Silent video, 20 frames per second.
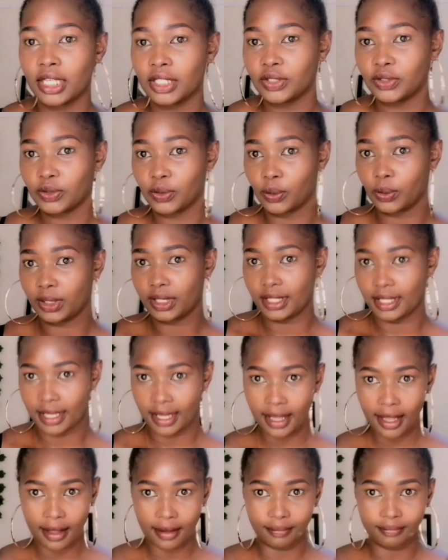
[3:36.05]
So
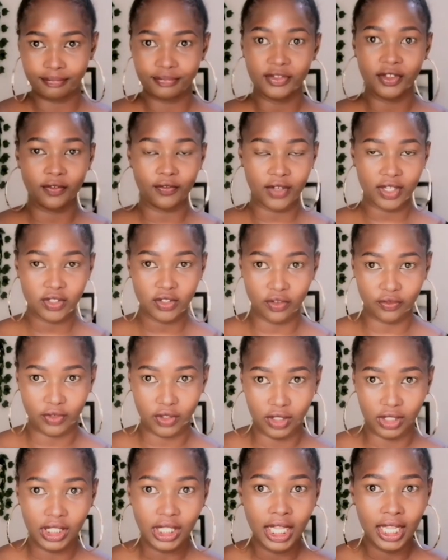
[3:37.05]
yeah, first of
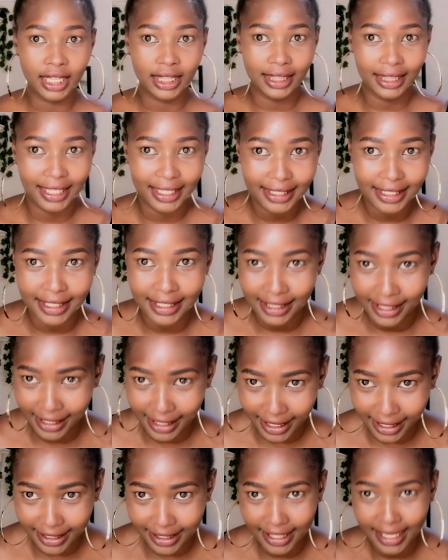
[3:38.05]
all, let's
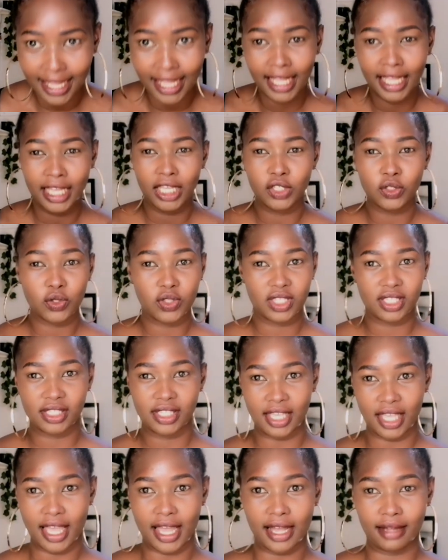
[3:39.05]
get into
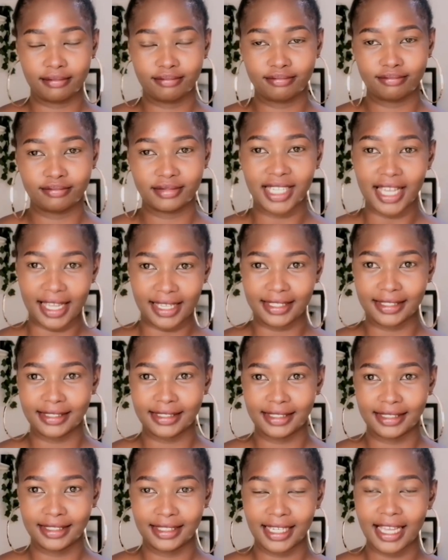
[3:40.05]
this hair,
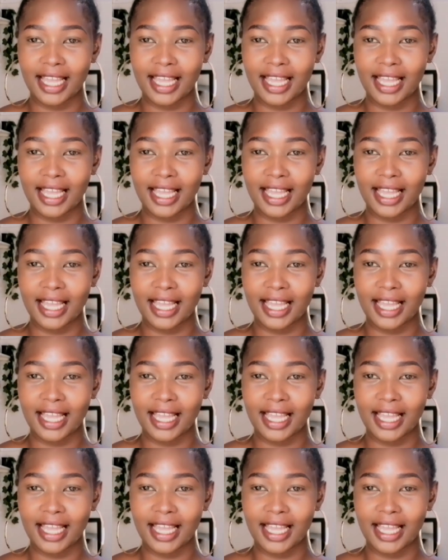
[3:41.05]
guys.